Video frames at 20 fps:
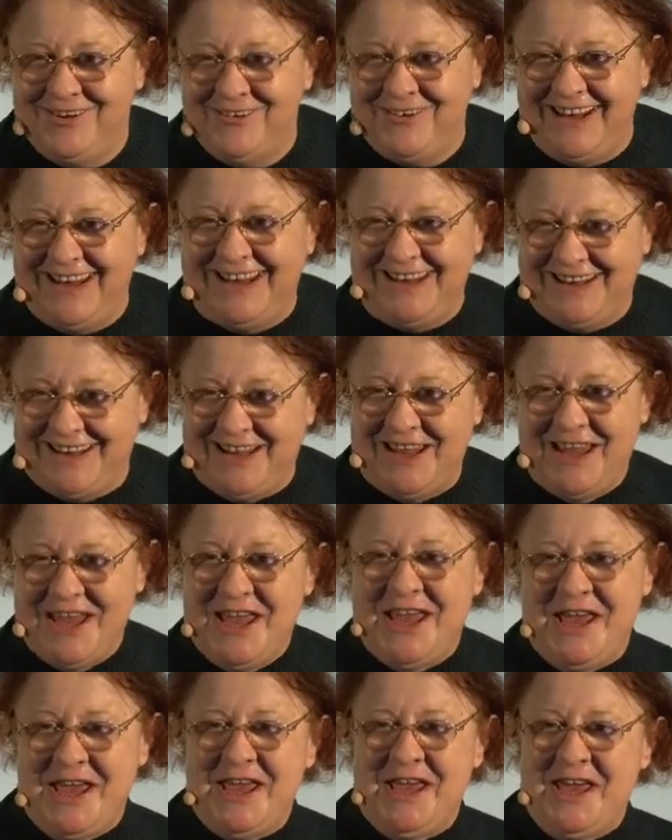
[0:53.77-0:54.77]
doing the
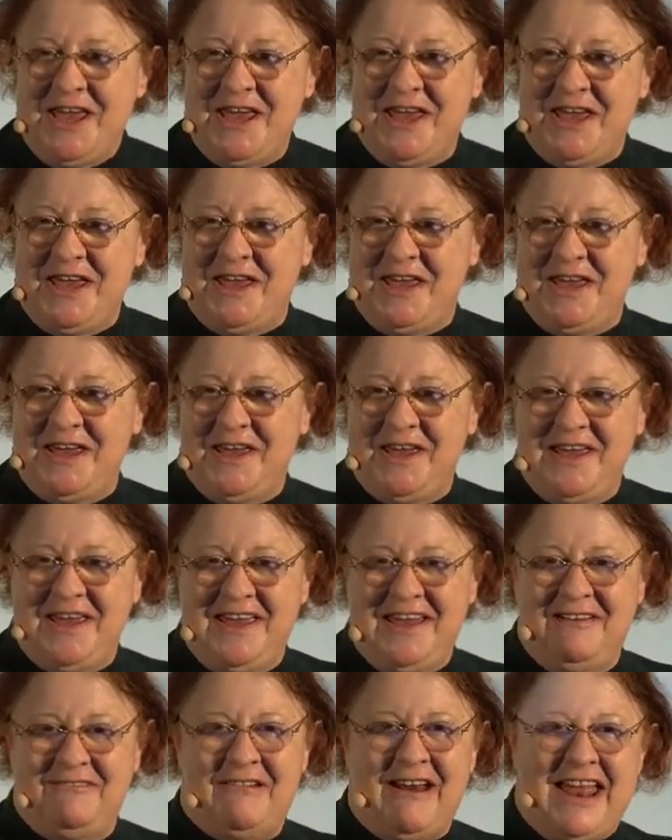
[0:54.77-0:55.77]

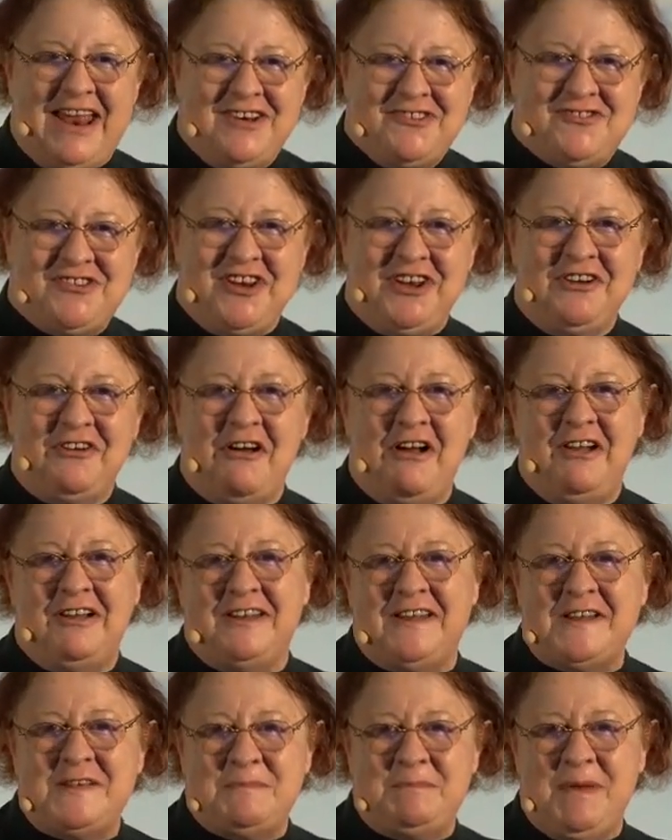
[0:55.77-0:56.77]
uh, arranging all
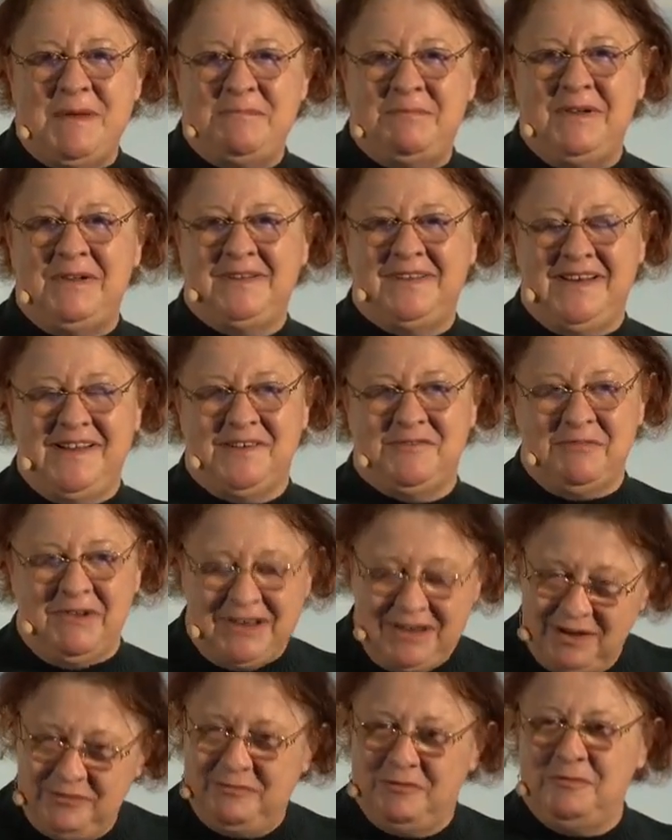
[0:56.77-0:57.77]
these people, these
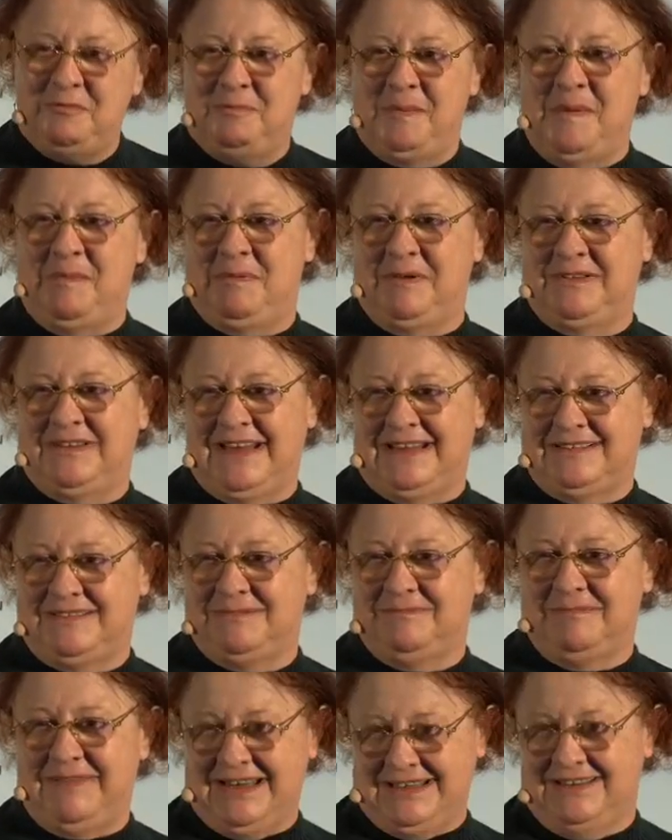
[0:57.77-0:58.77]
wonderful people
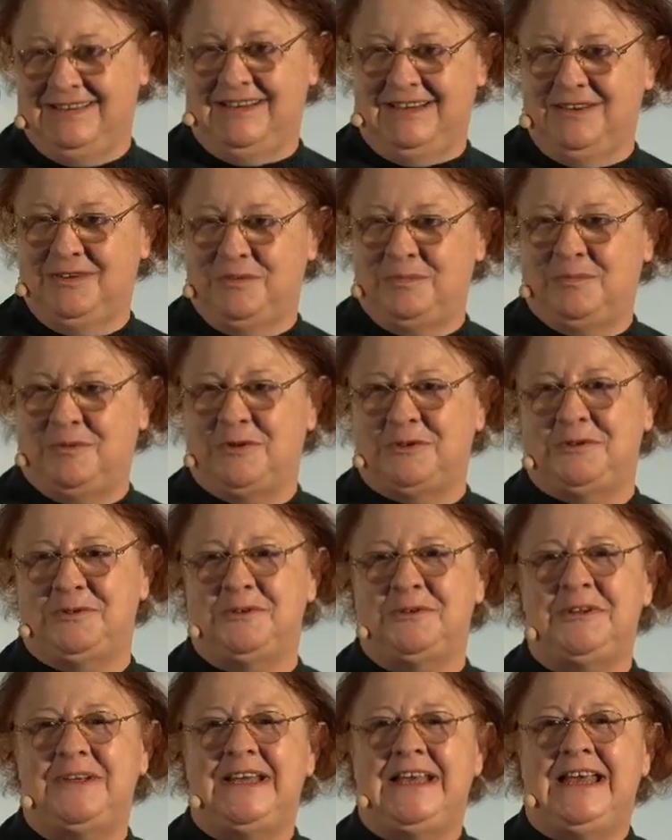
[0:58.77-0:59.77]
that met in Oporto,